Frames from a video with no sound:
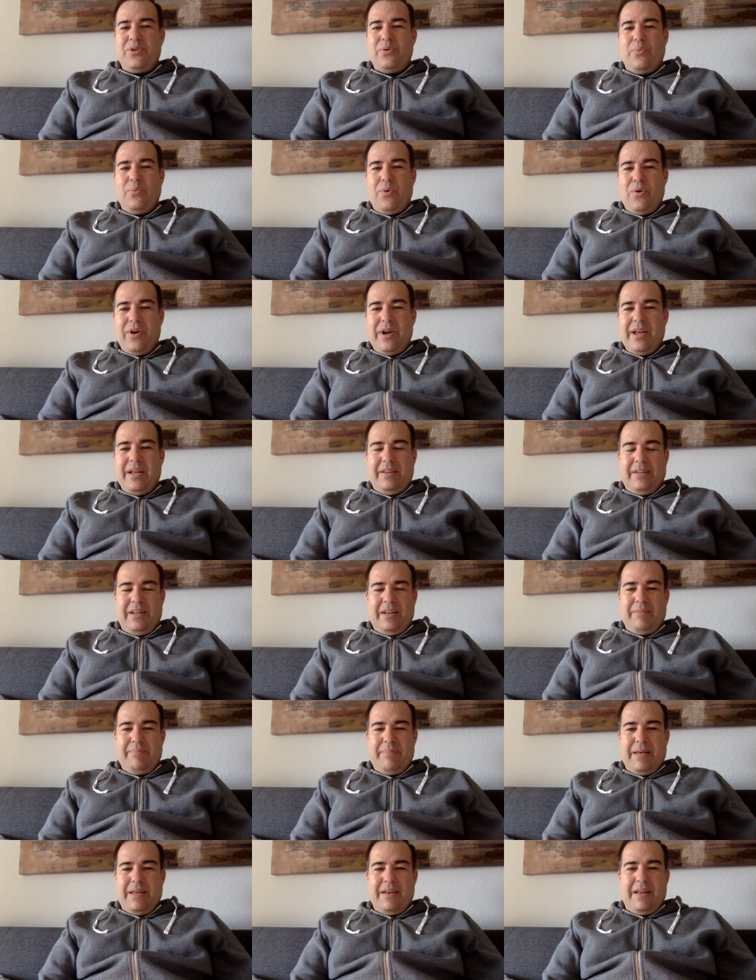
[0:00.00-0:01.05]
worry a little
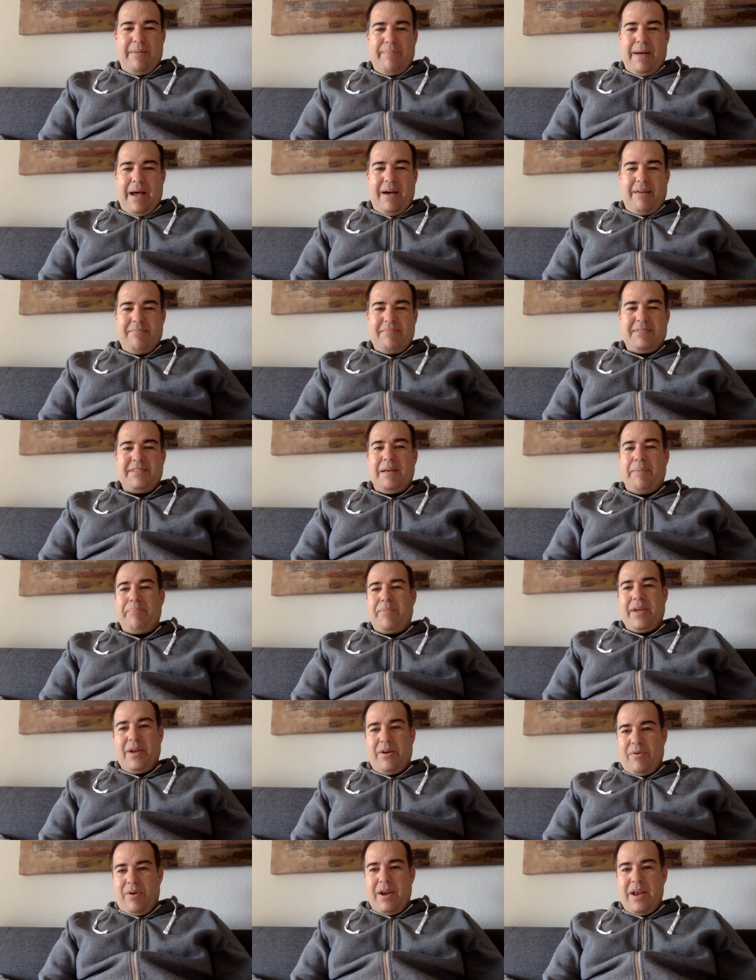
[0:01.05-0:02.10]
bit about
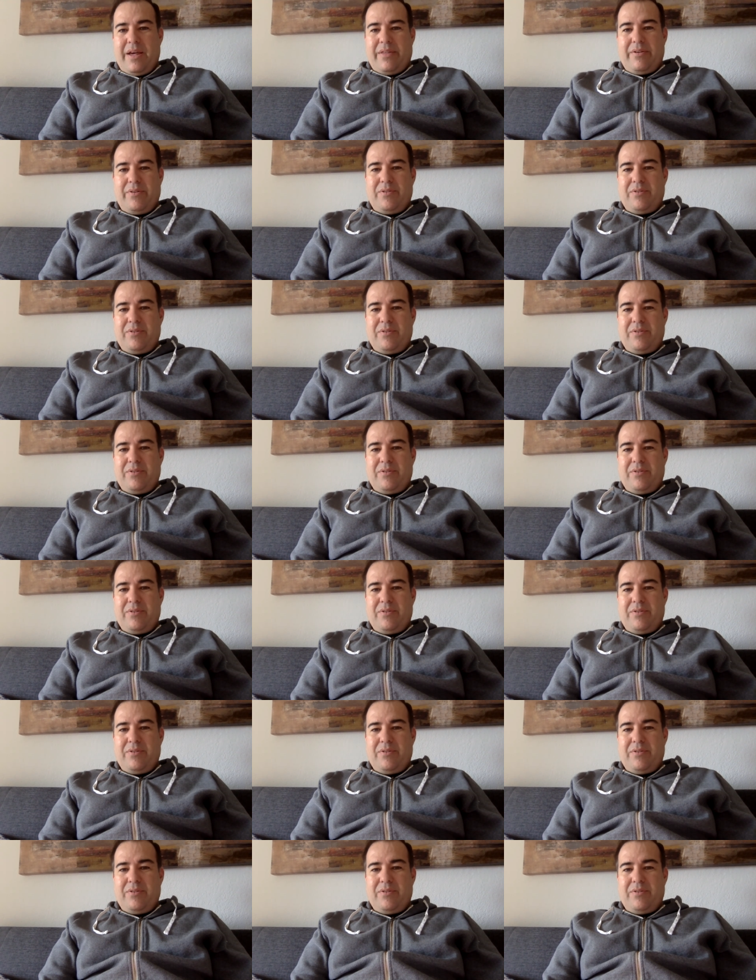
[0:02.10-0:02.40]
something or another.